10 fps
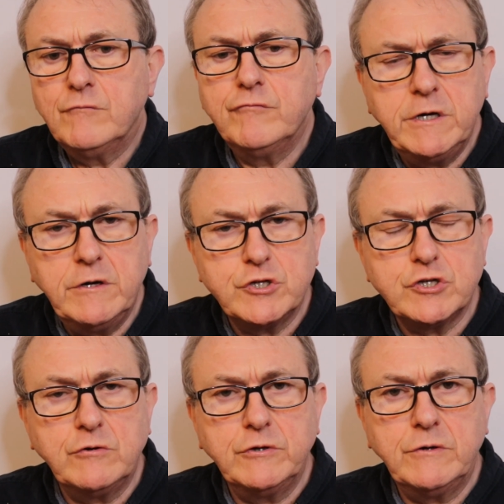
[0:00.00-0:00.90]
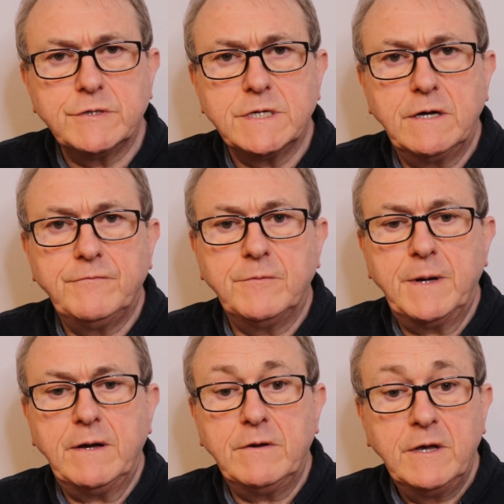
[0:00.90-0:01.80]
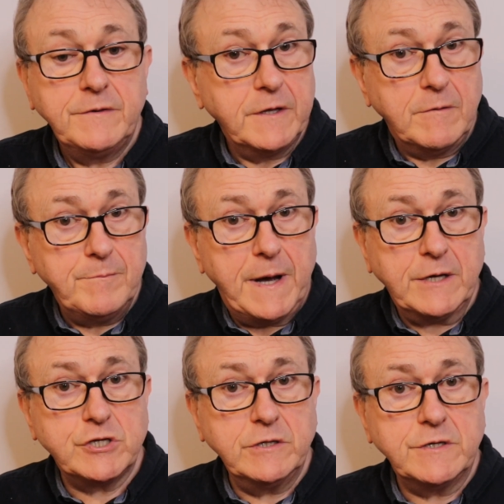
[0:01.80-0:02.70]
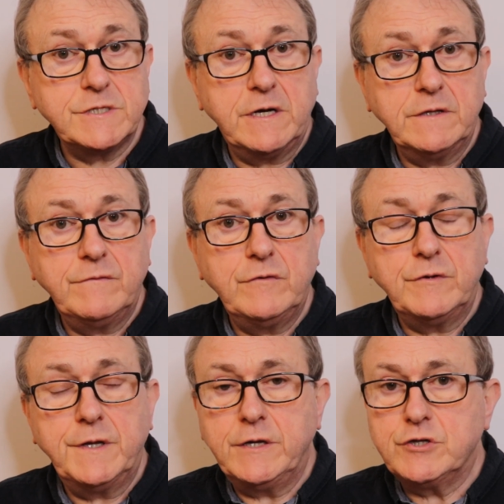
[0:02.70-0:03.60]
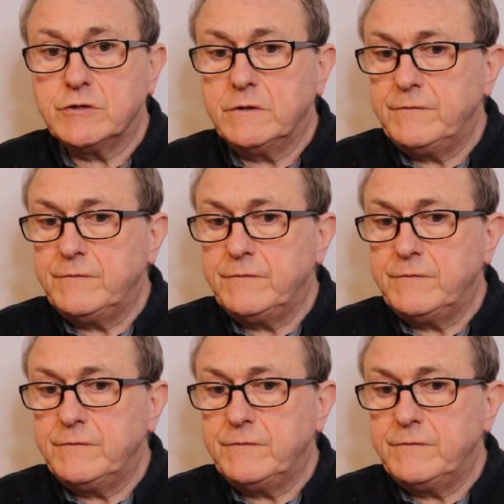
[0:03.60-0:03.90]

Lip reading: reassure yourself about the compassionate side of your nature.